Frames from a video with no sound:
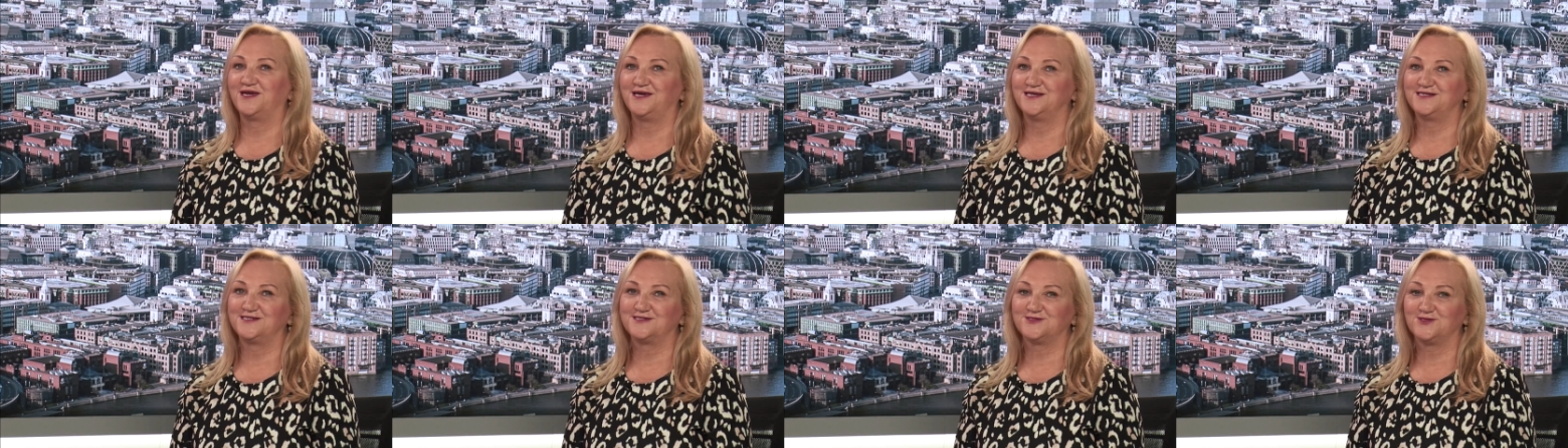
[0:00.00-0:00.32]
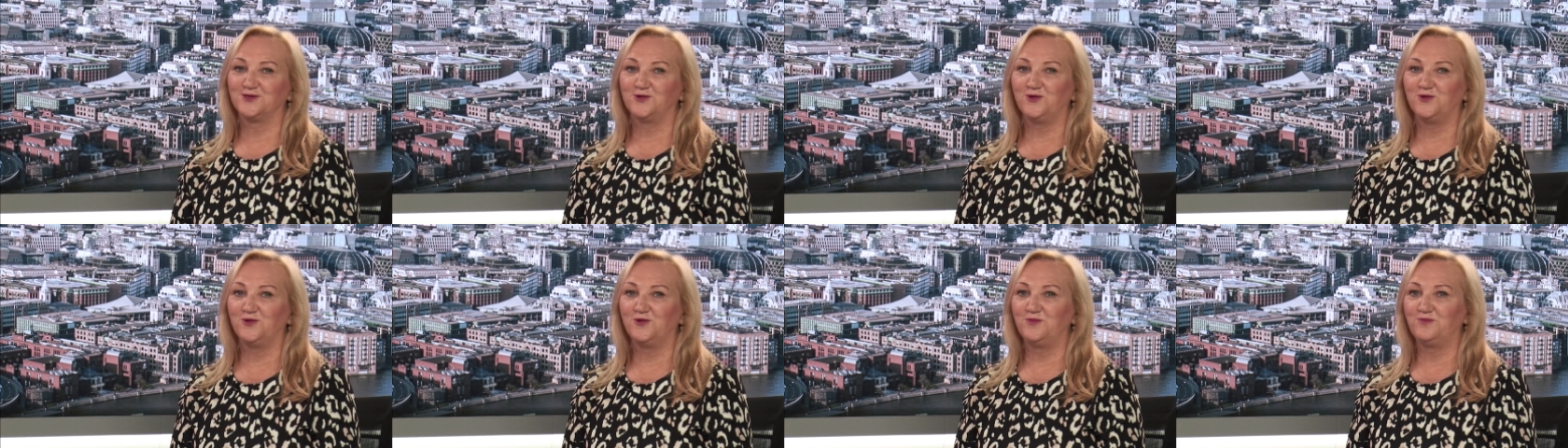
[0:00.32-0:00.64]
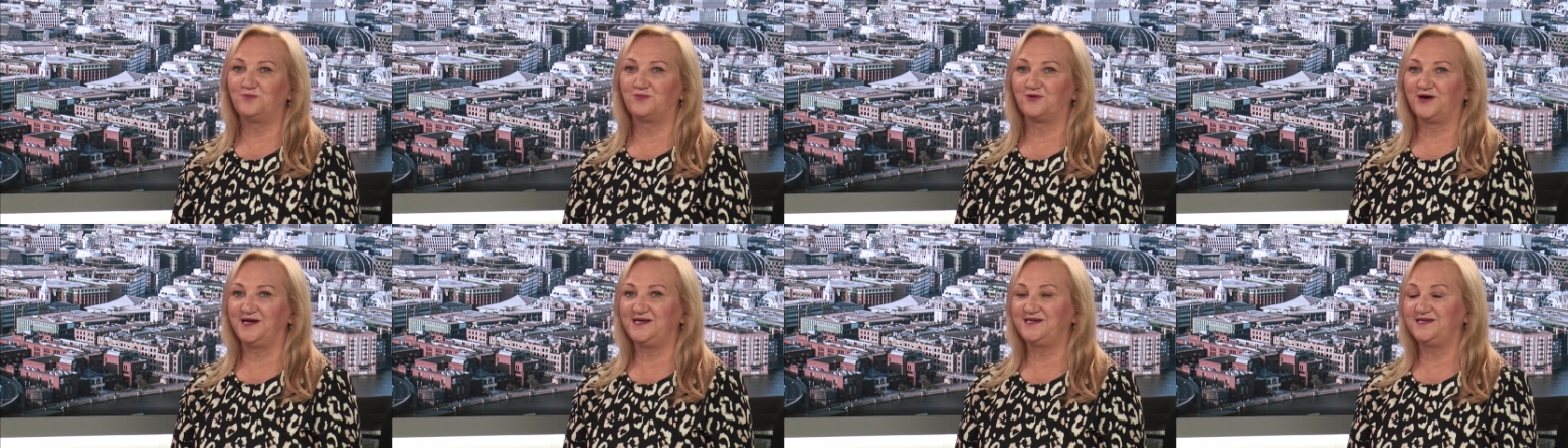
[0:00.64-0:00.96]
so
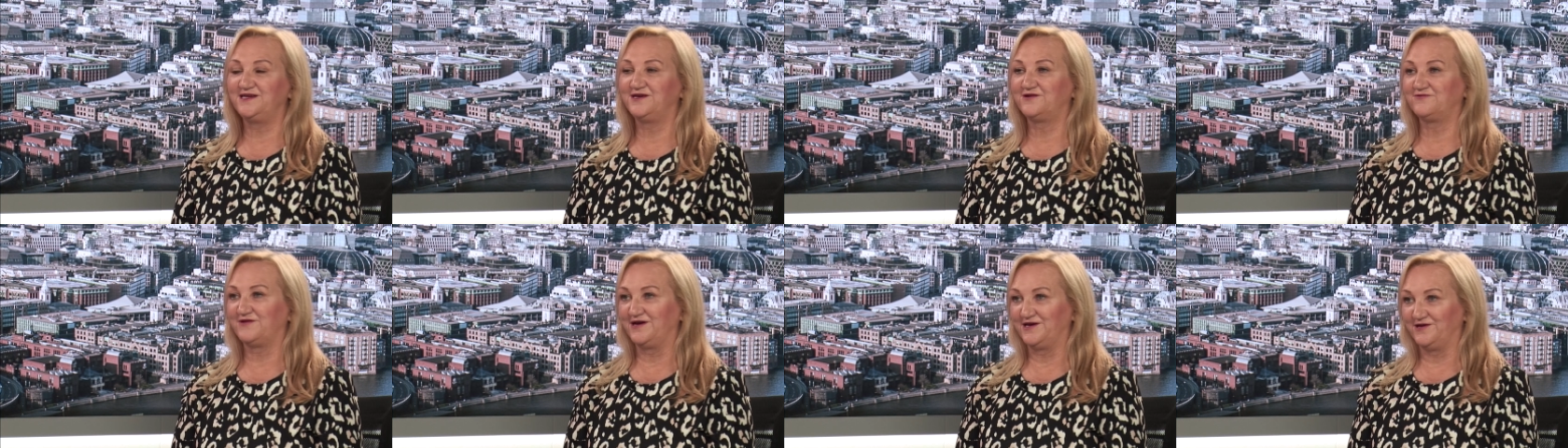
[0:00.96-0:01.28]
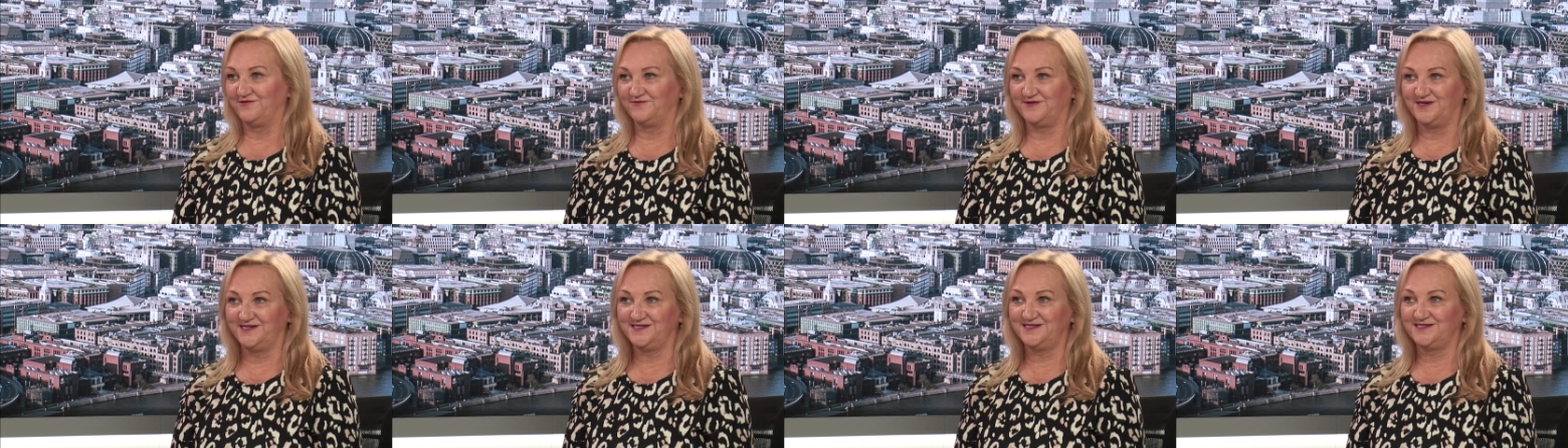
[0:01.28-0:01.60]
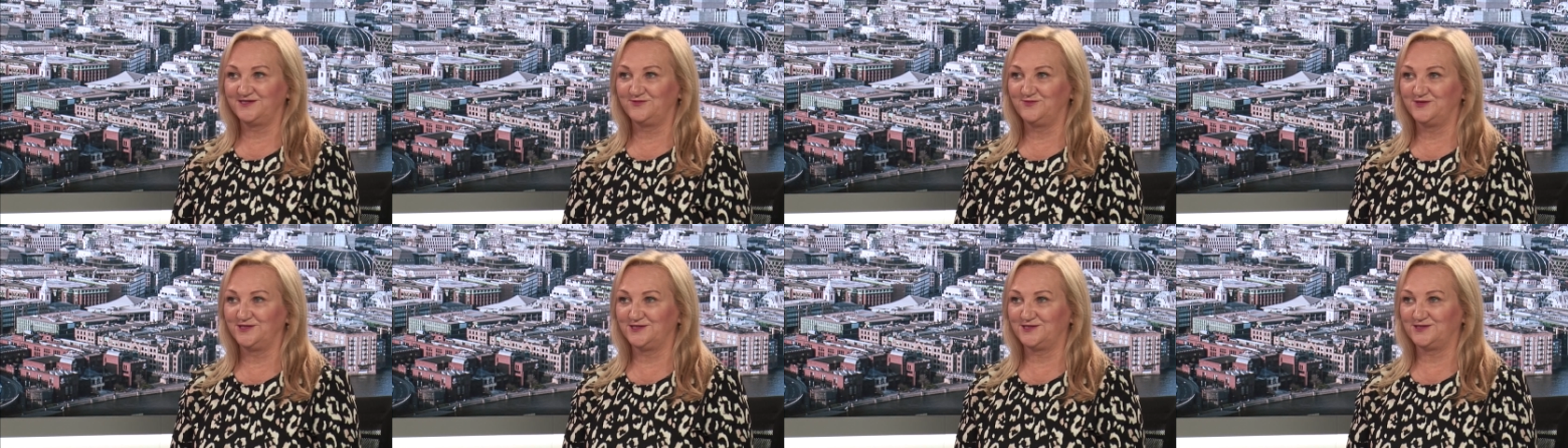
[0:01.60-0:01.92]
Brady Credit
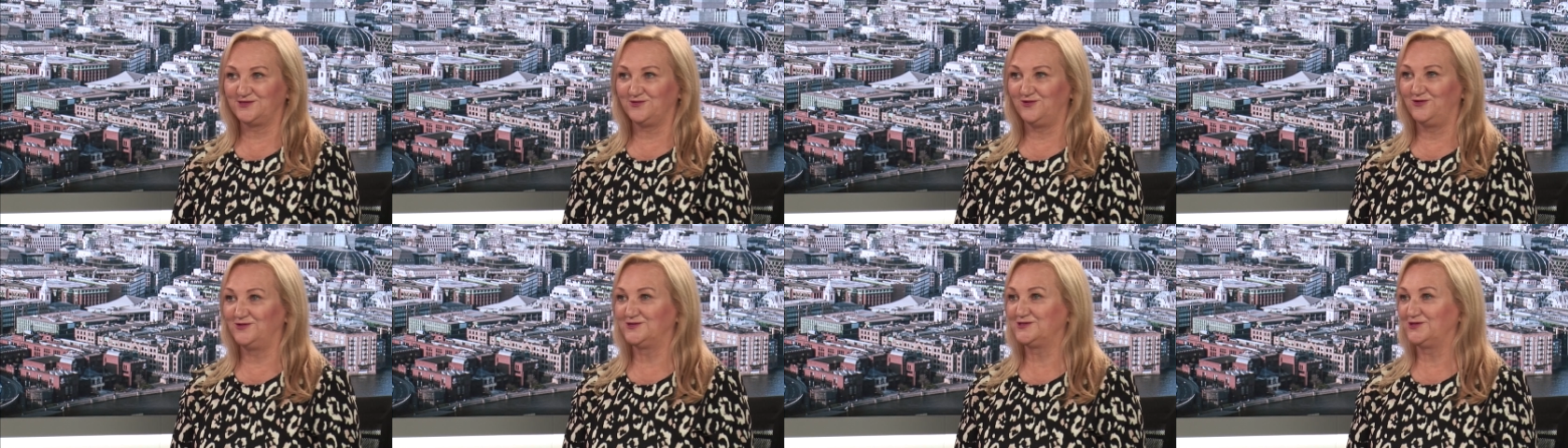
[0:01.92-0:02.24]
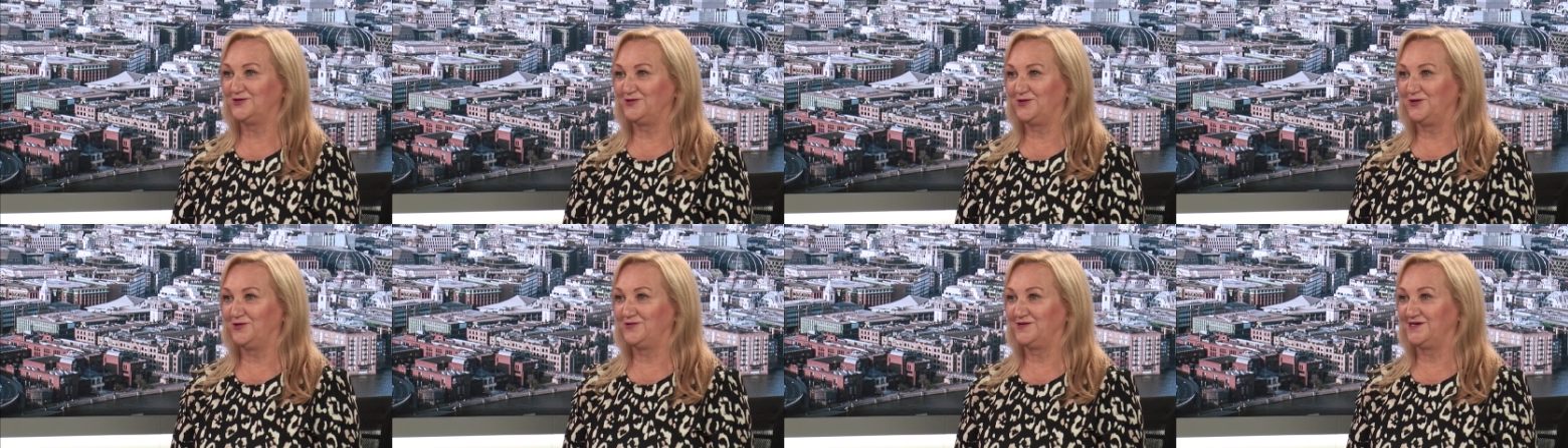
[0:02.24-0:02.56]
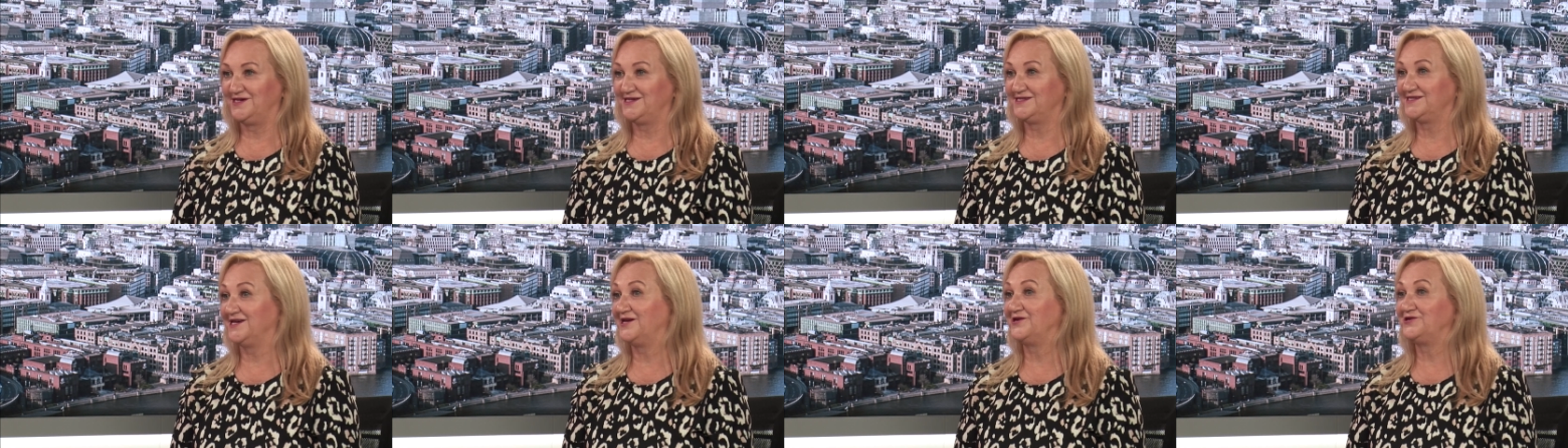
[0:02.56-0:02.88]
Risk was also known
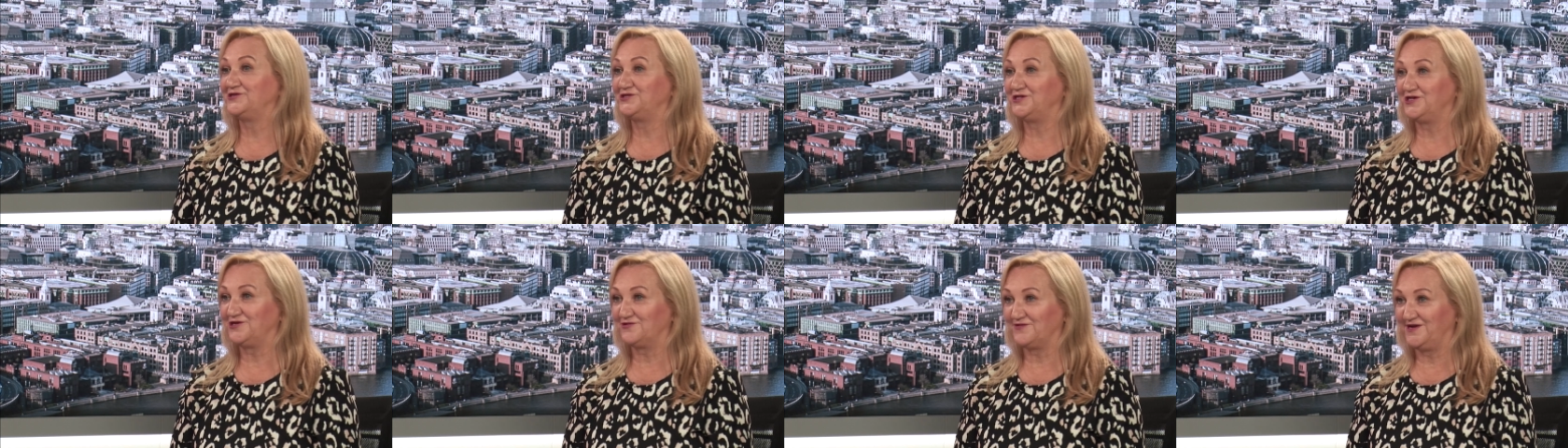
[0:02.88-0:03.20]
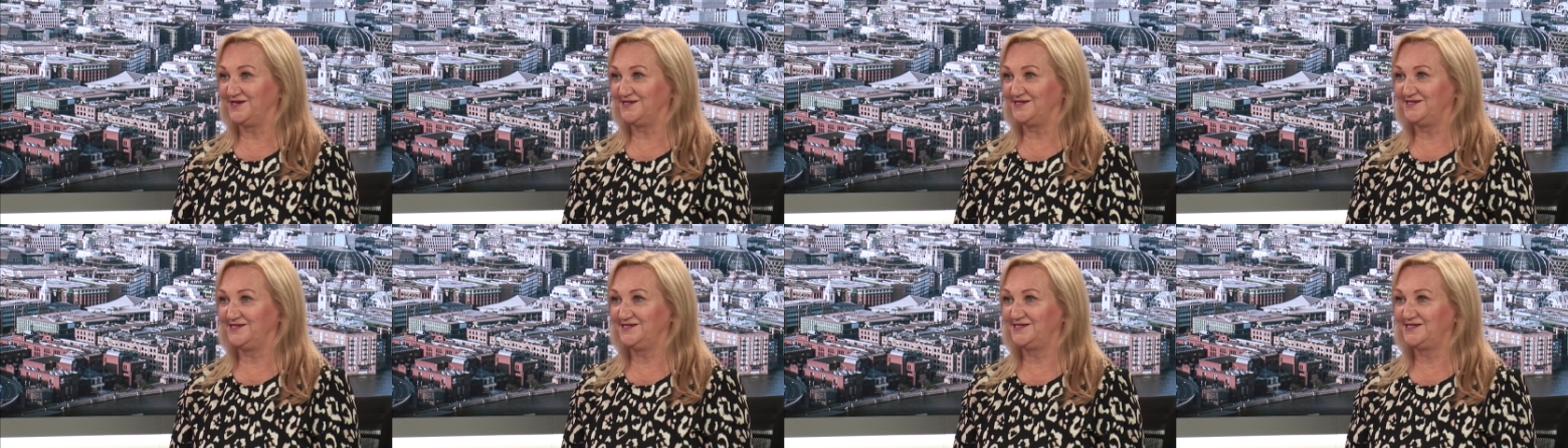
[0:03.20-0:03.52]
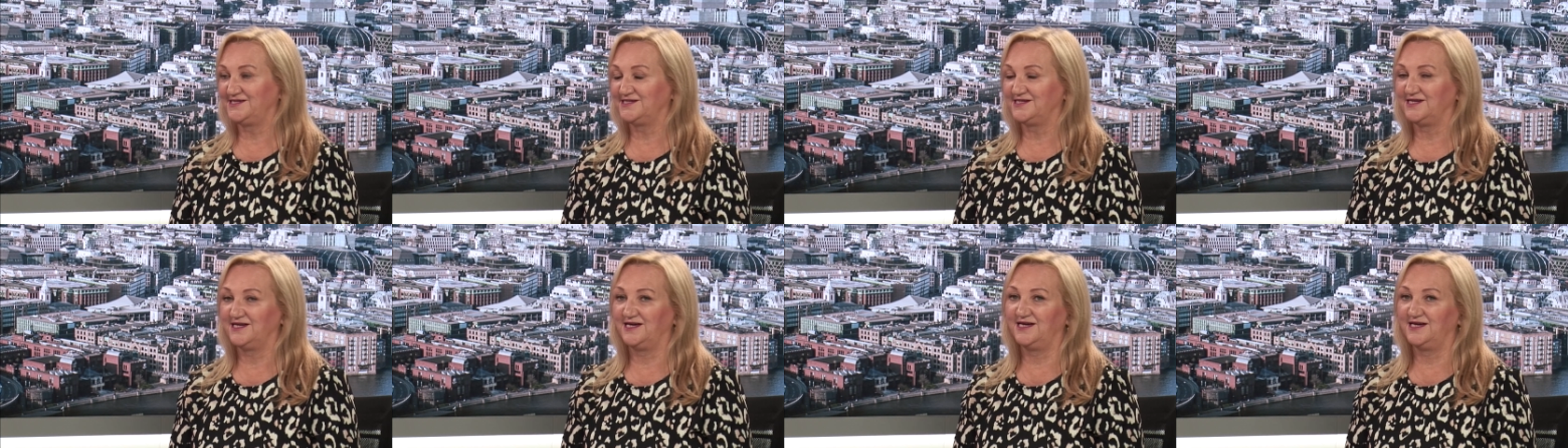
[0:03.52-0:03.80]
as Energy Credit,